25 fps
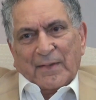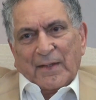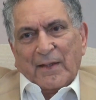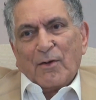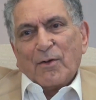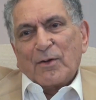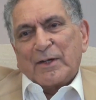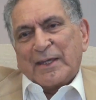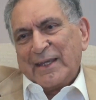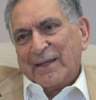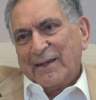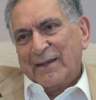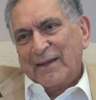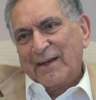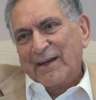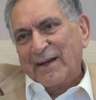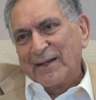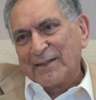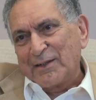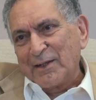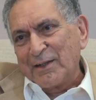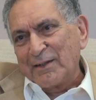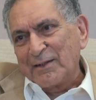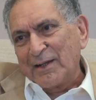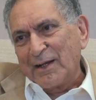okay, I,
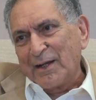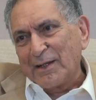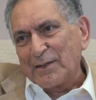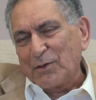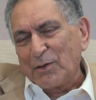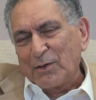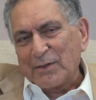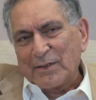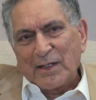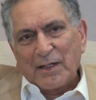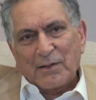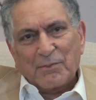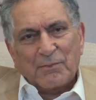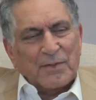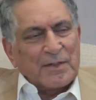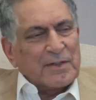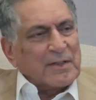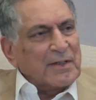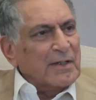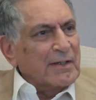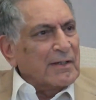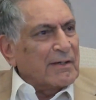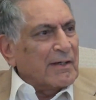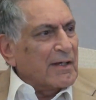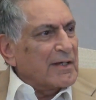th I thought that was
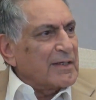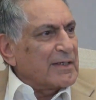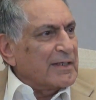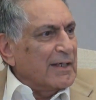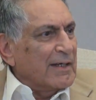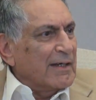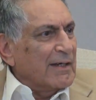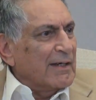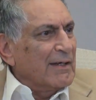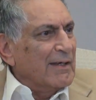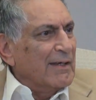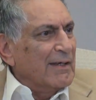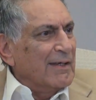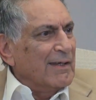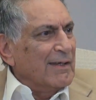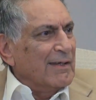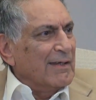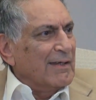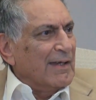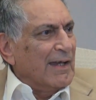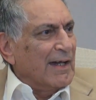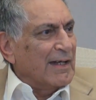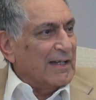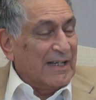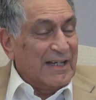interesting.
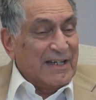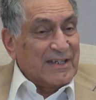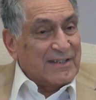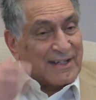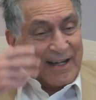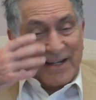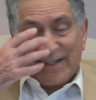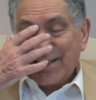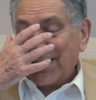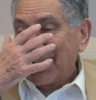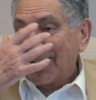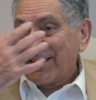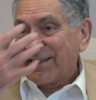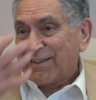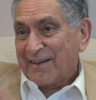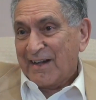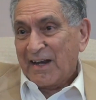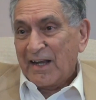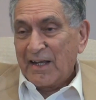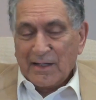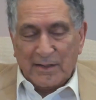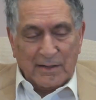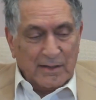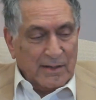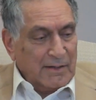At least I didn't
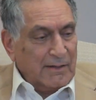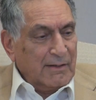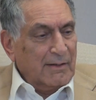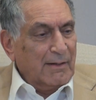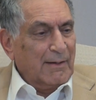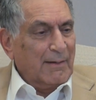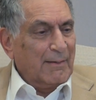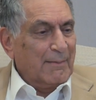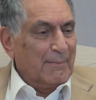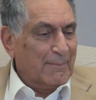cry in it.